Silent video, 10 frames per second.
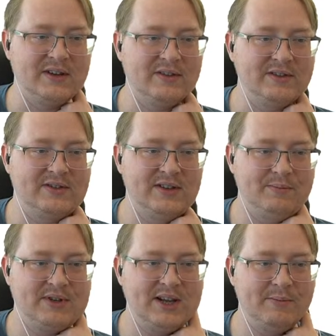the
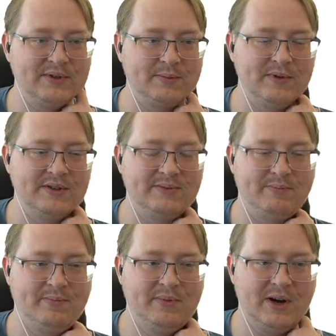SIP tape is
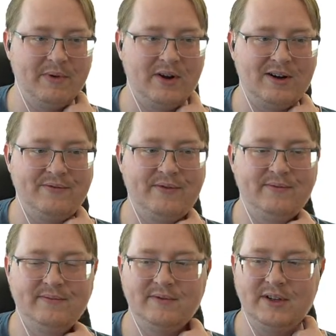coming off
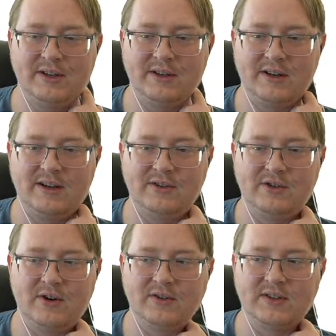in
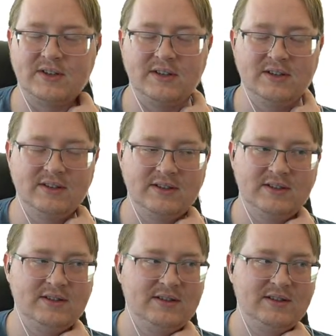Jersey,
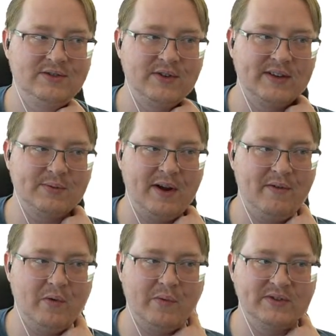so that's why
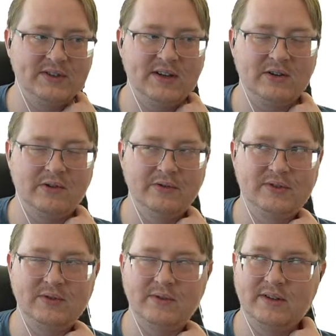everyone wants to get close
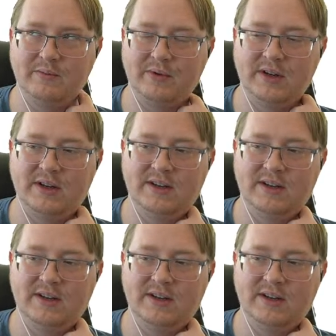to it. But